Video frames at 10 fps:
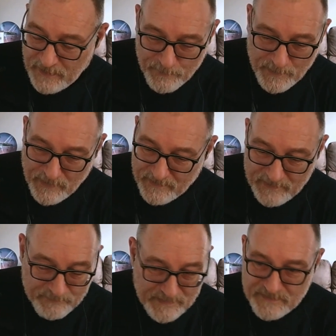you know, my
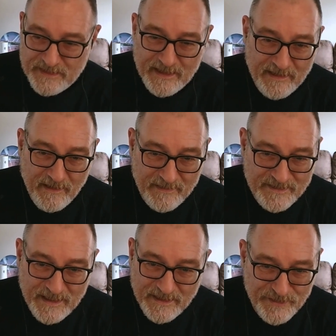mother, she'd had
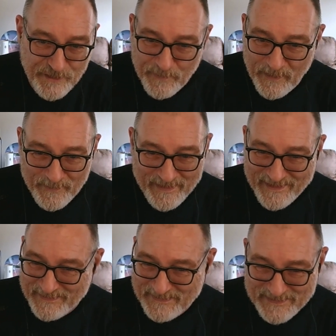heart attacks,
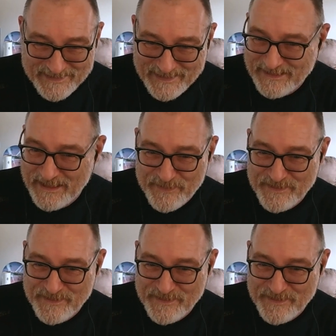pneumonia, C.